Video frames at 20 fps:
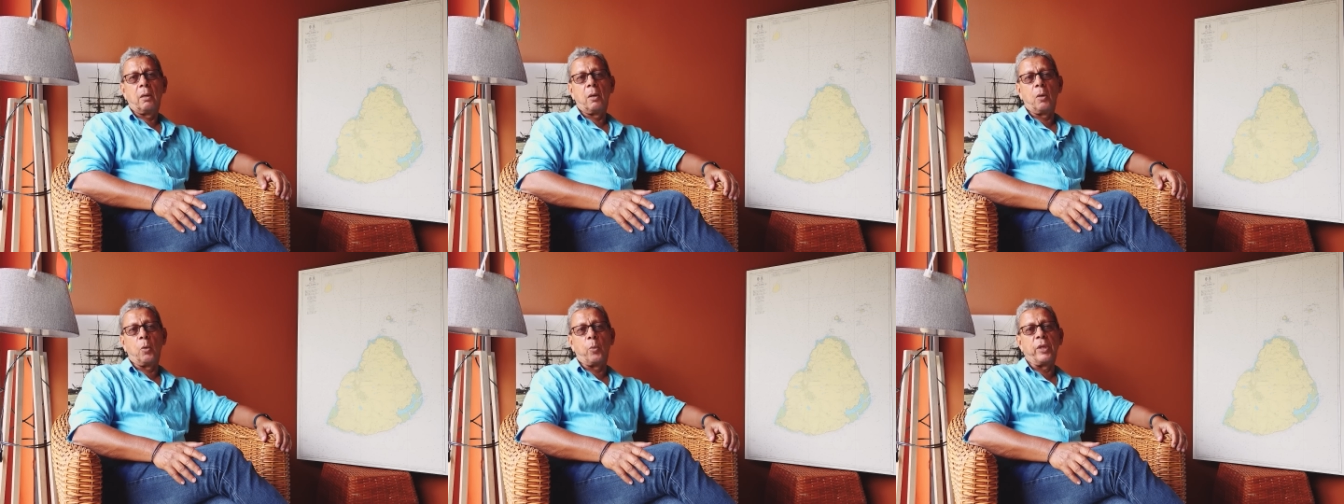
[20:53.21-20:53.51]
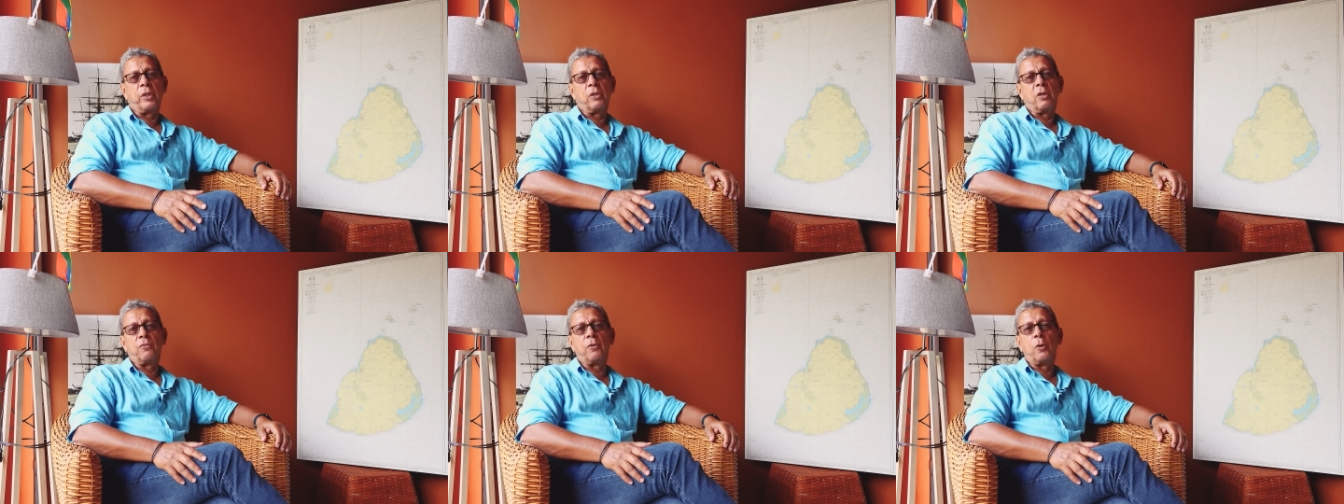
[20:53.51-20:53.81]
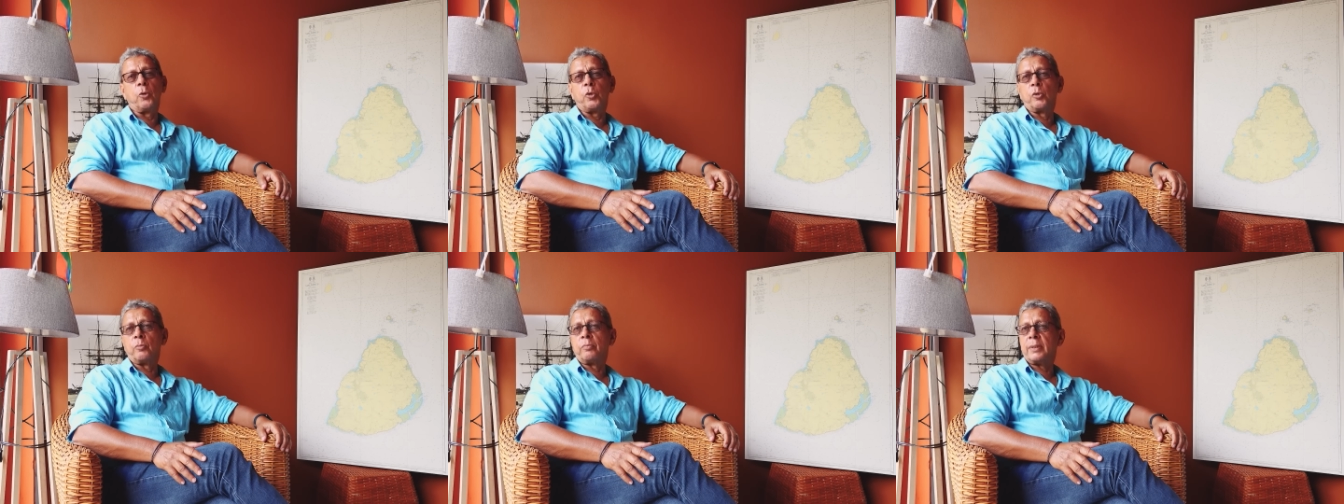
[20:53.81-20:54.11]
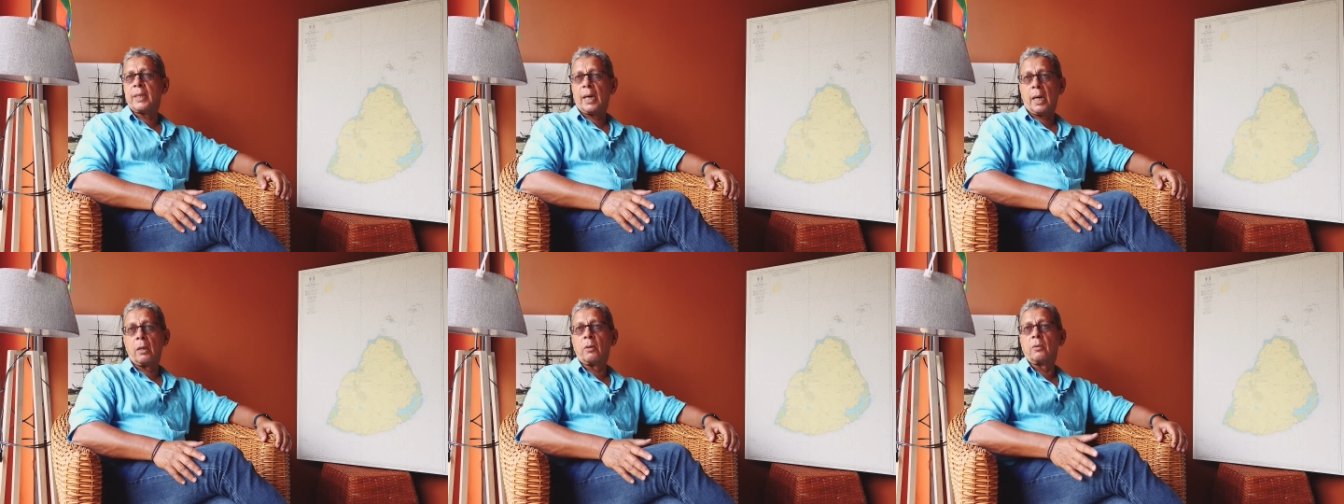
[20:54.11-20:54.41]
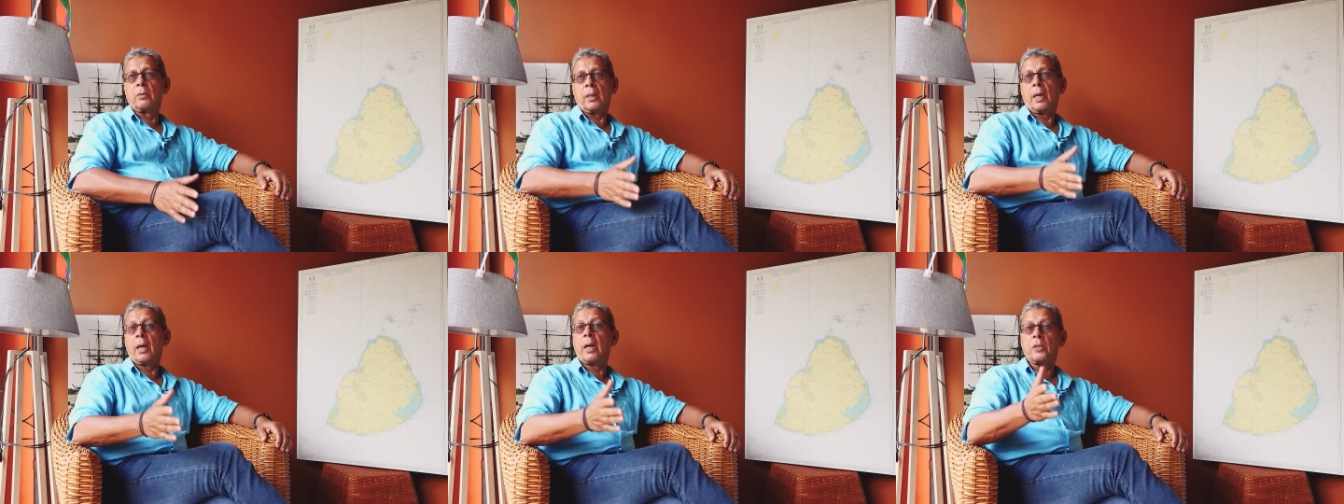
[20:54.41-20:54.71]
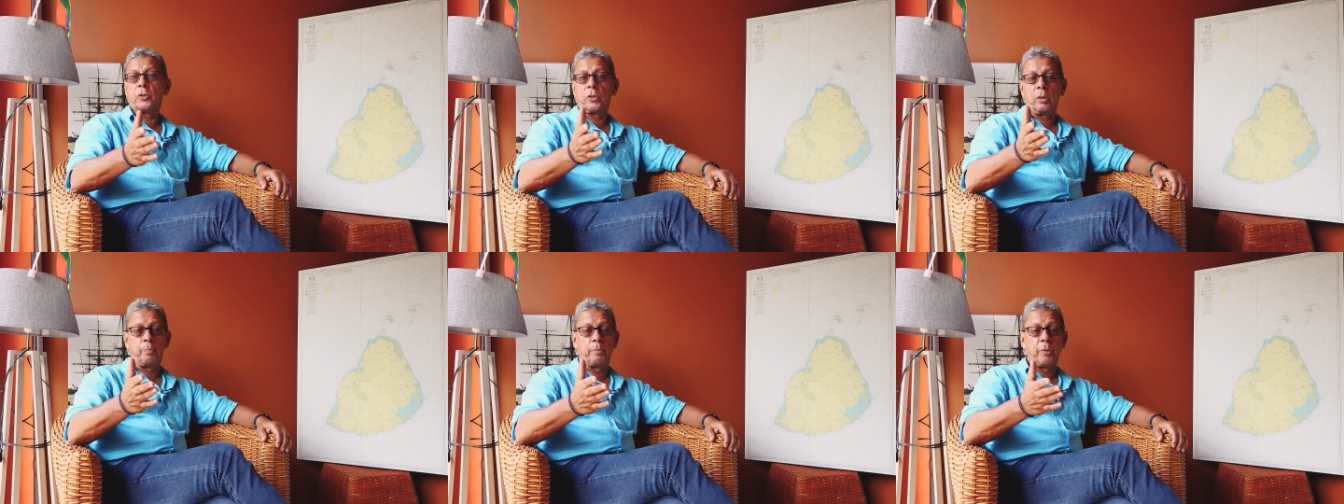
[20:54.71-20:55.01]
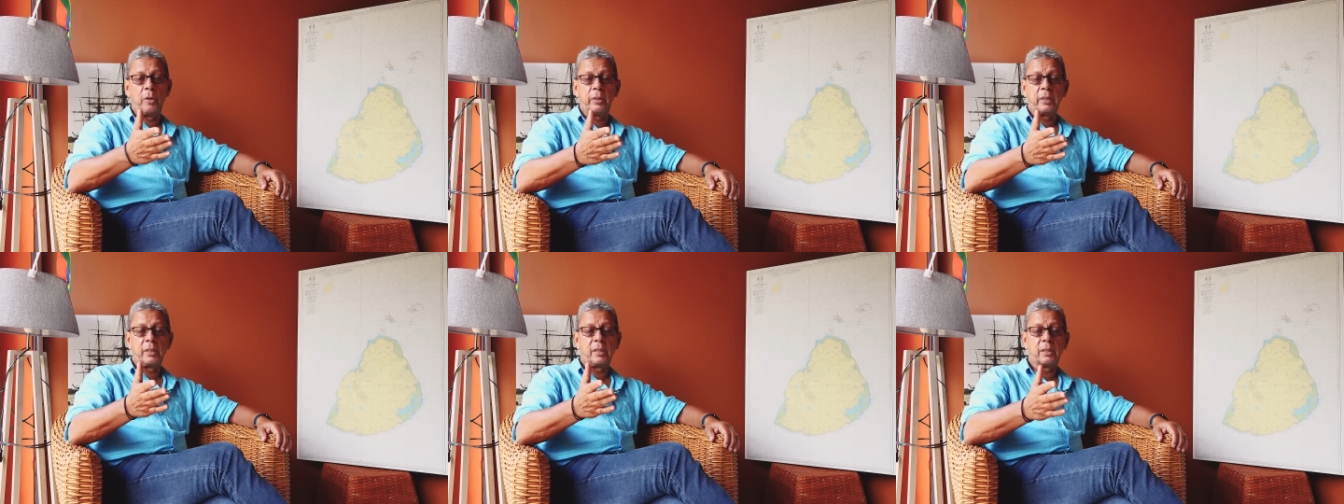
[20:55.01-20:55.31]
with the volume down, as the
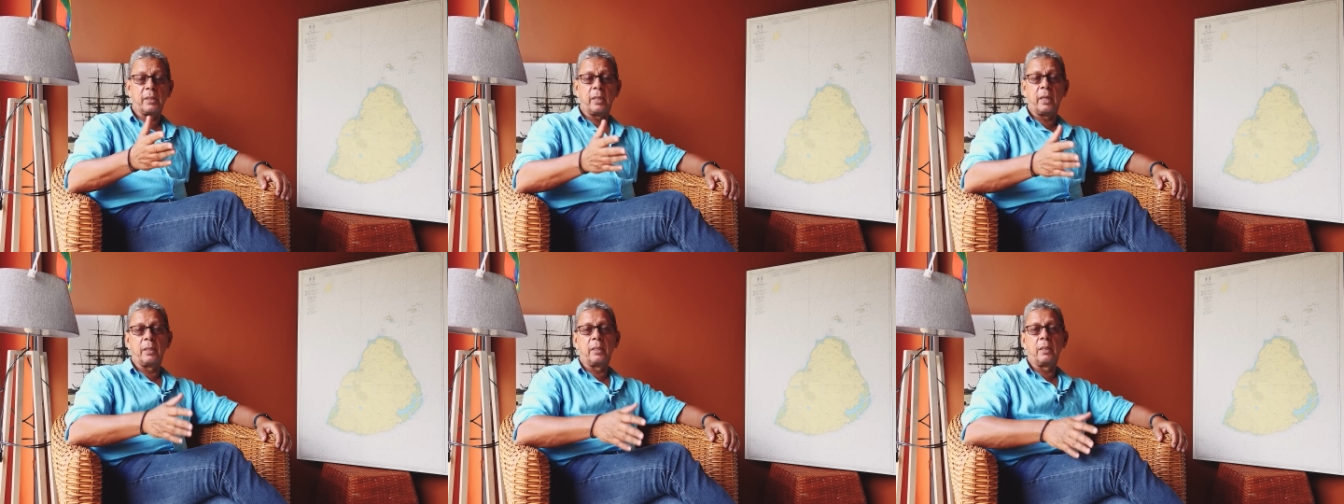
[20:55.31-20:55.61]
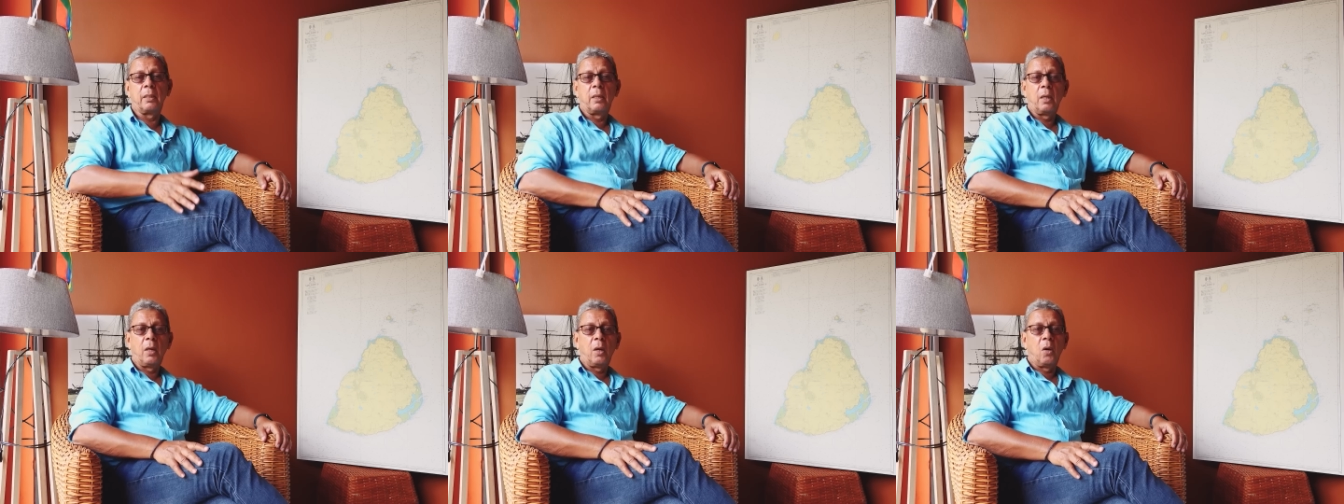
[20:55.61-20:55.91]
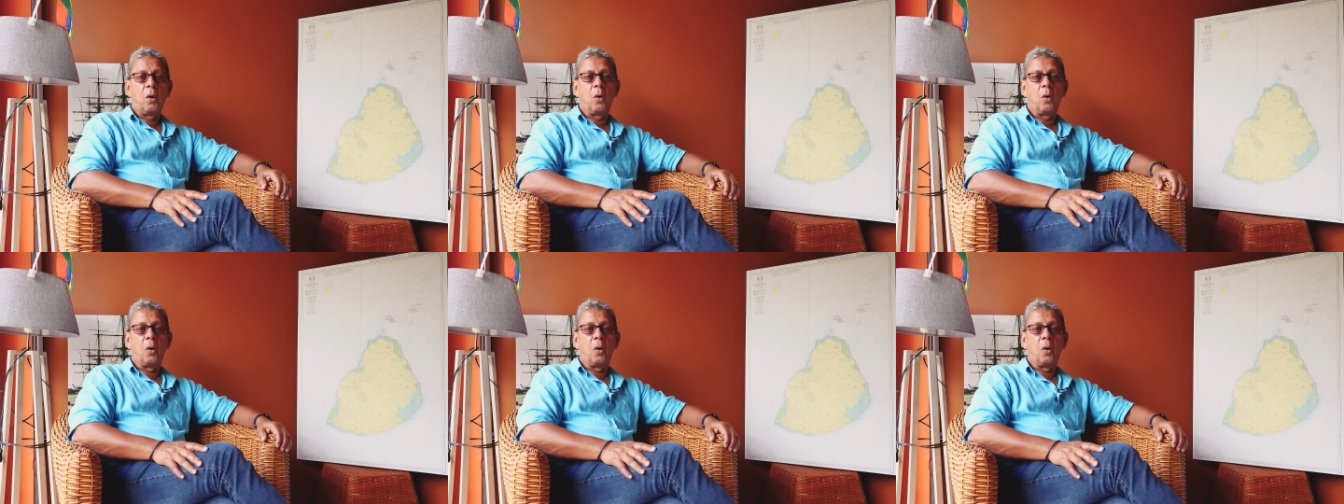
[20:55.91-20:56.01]
police said,